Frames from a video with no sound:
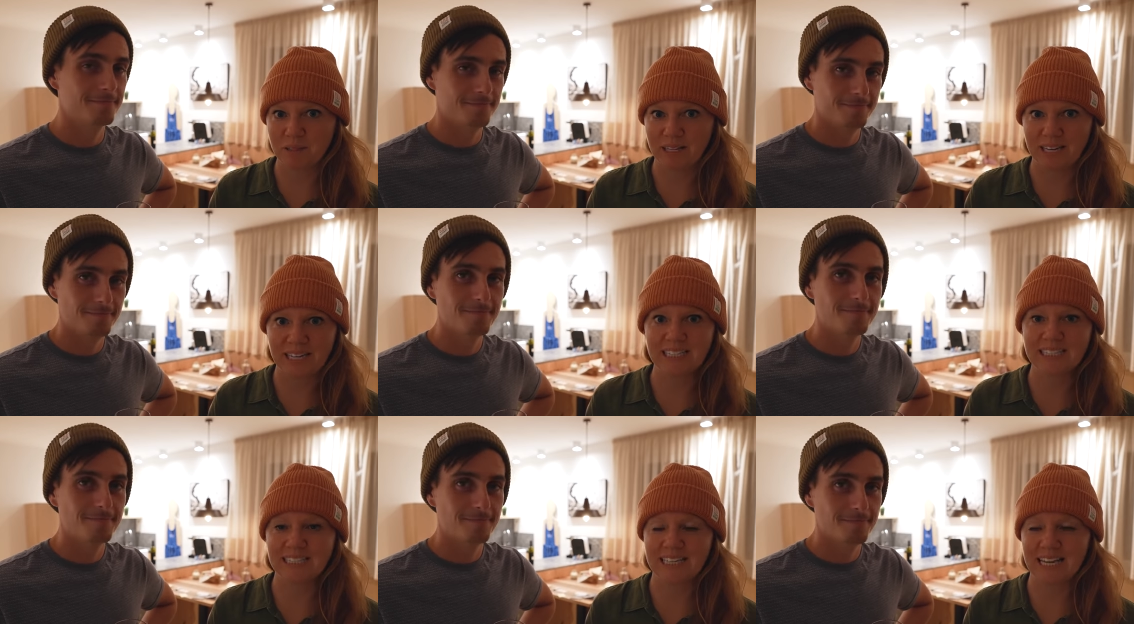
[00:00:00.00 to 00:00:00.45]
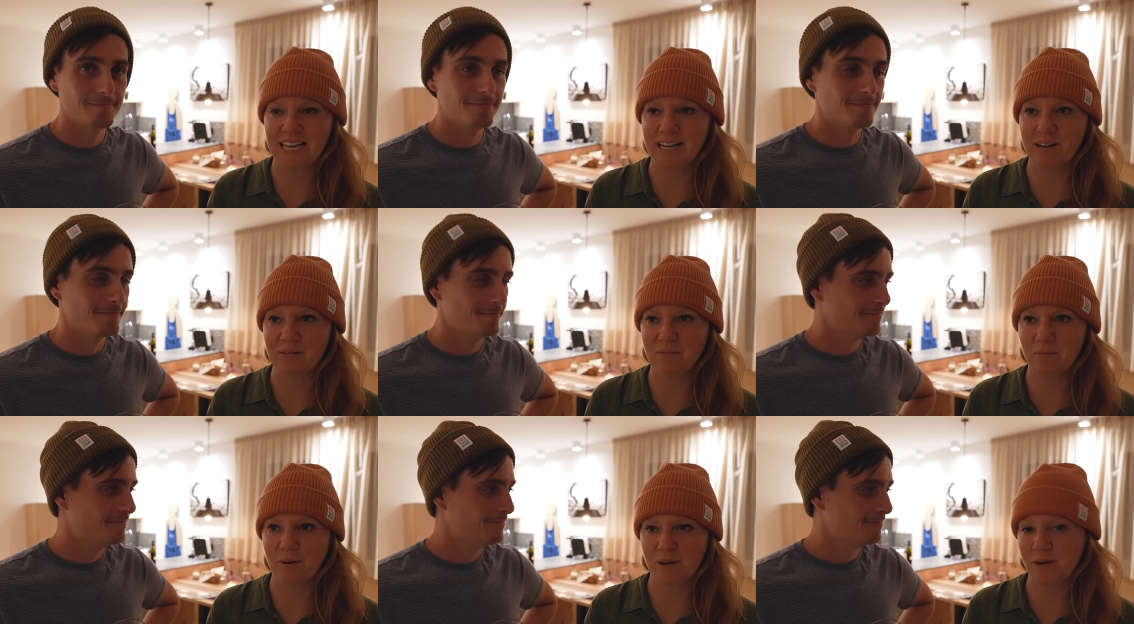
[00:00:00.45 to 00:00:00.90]
Speaker 1: place
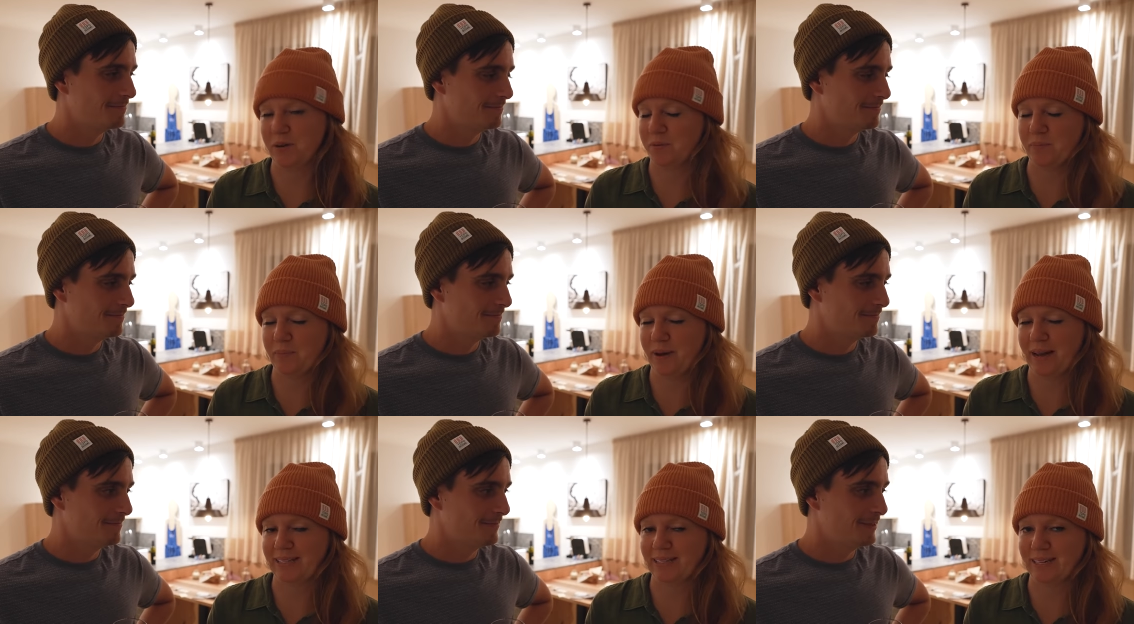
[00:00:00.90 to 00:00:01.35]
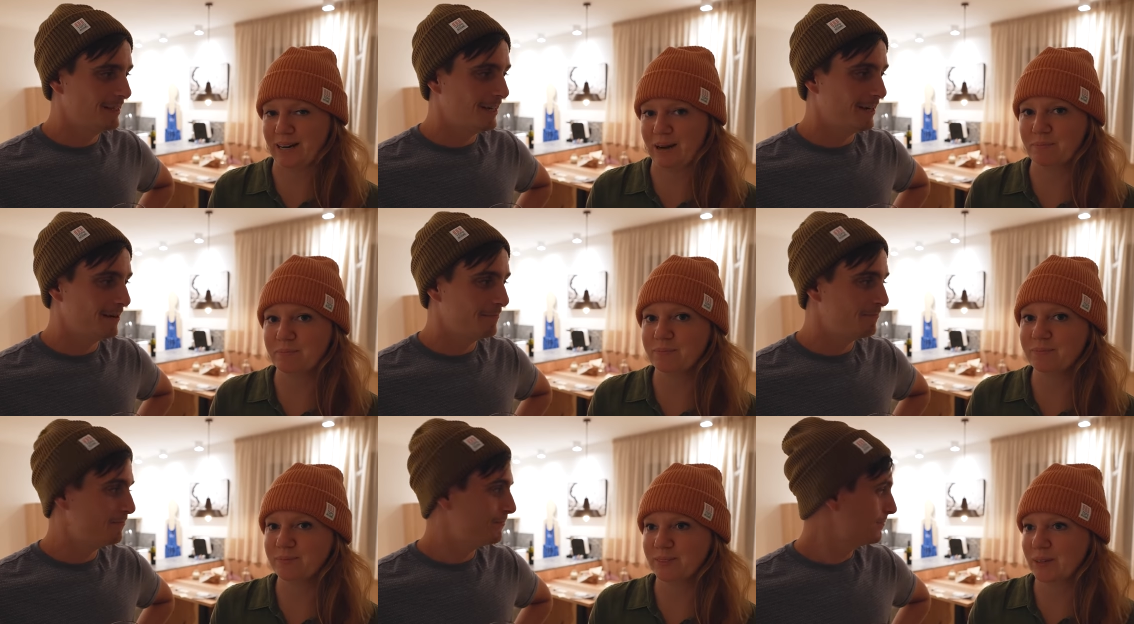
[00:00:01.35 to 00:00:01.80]
and we couldn't pass it
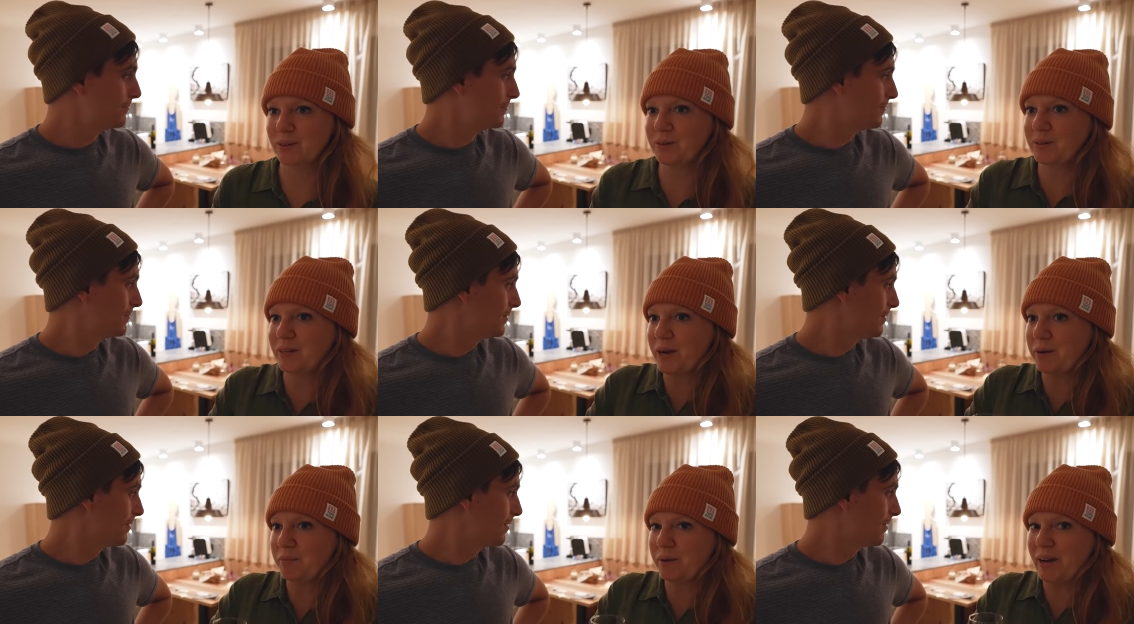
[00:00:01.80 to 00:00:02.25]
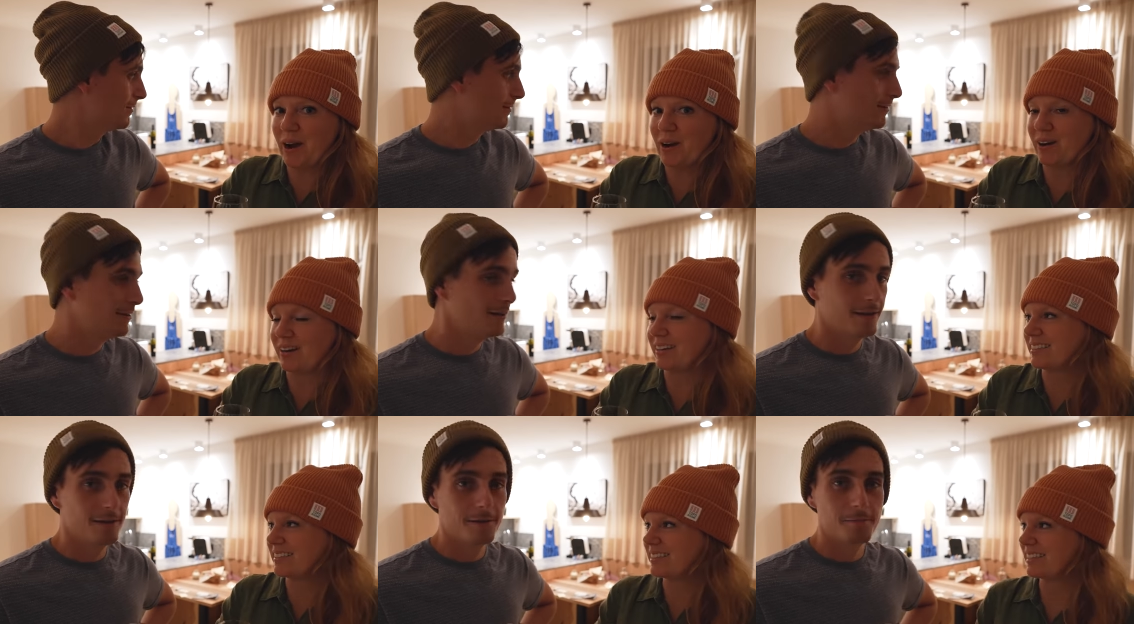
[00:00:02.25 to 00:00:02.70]
up. So here we
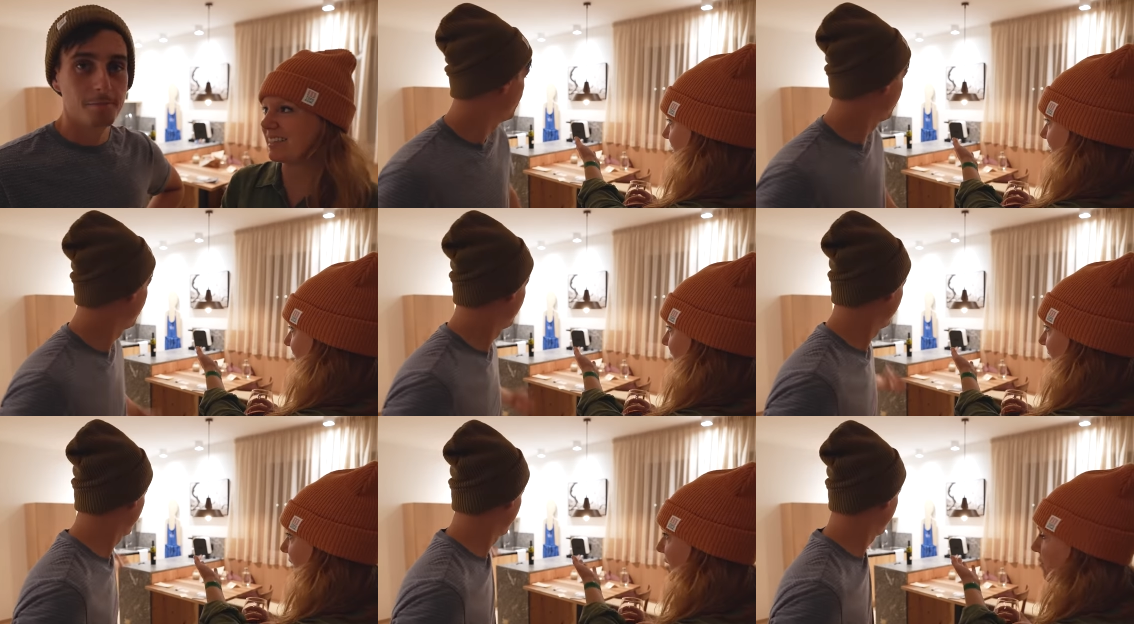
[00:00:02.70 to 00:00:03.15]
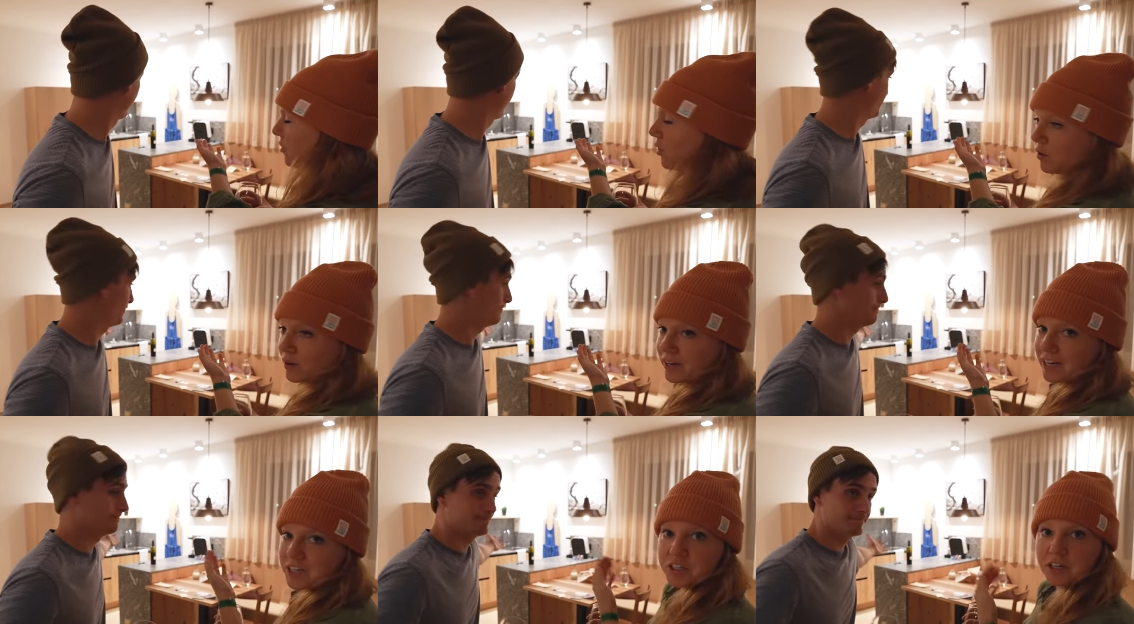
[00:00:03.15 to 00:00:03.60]
are. They have a whole
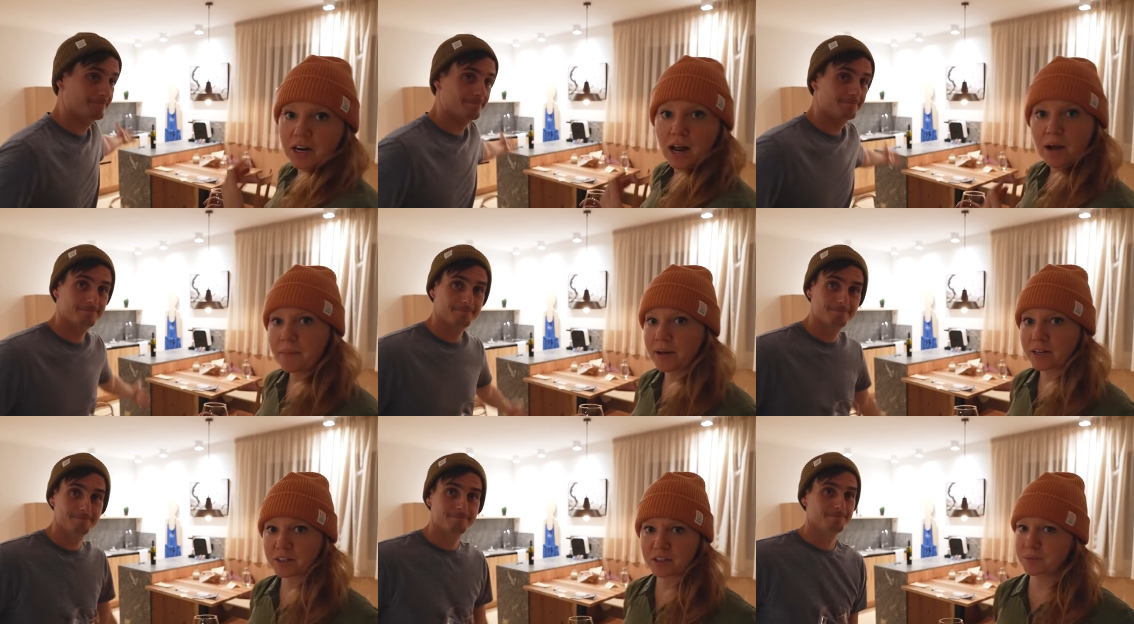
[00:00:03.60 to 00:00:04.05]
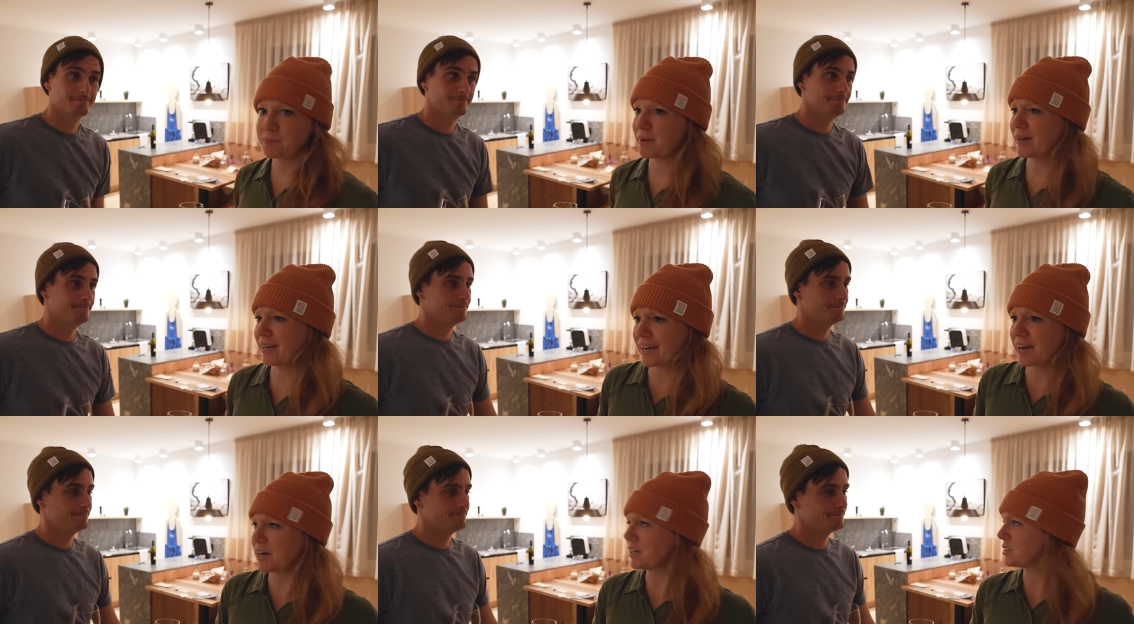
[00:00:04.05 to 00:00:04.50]
kitchen. I'm actually
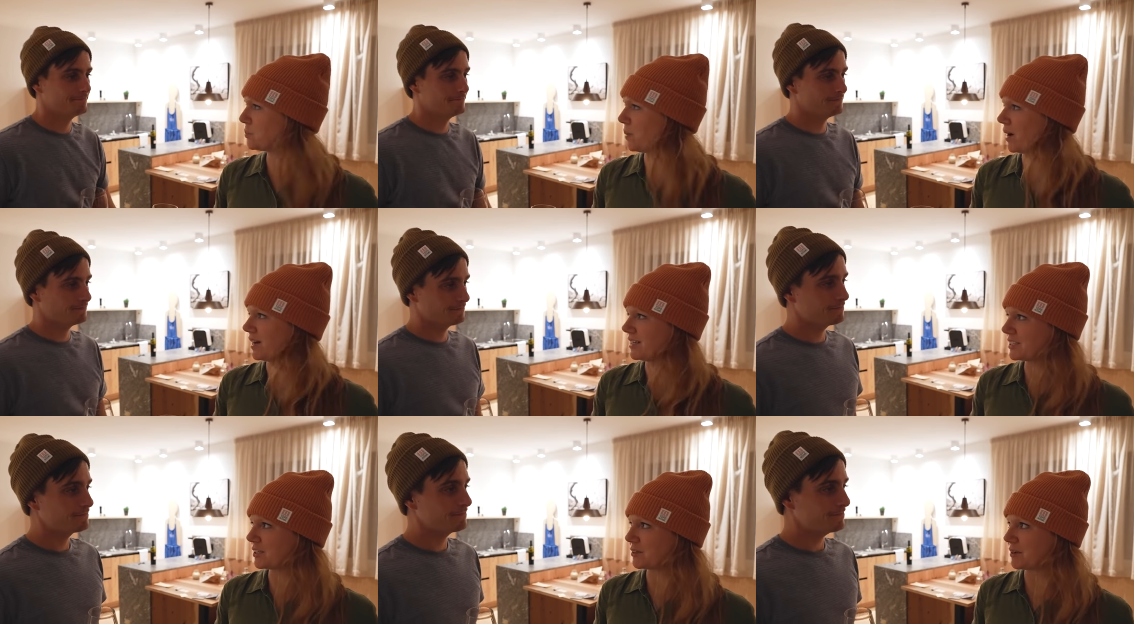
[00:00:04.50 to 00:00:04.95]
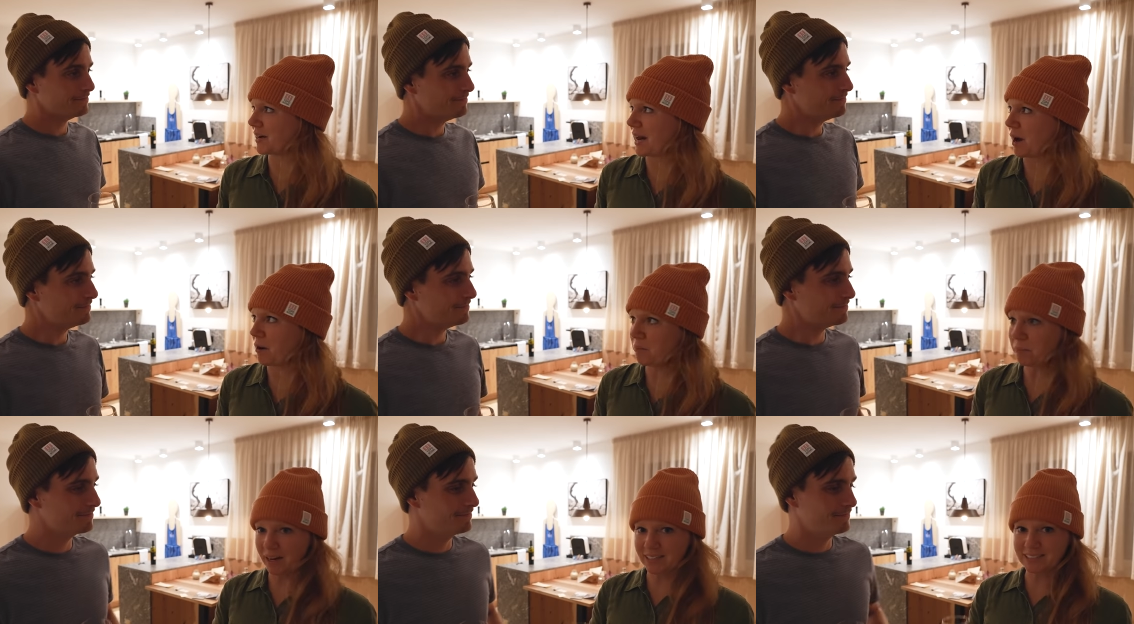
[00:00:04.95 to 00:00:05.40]
making us pasta right
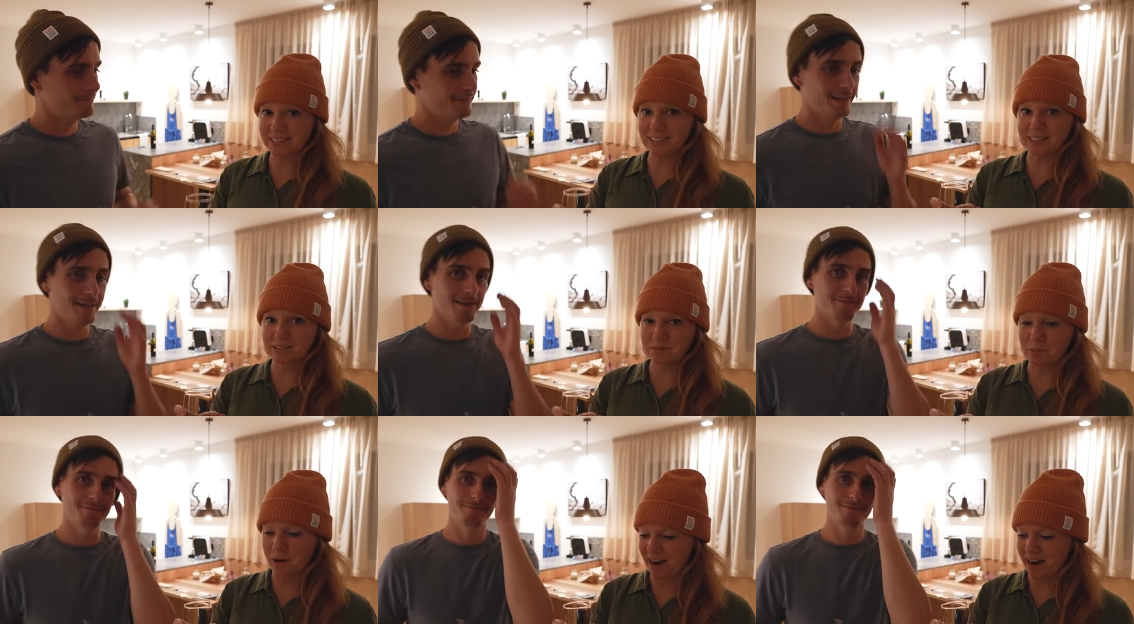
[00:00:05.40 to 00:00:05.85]
now. Pasta yeah. and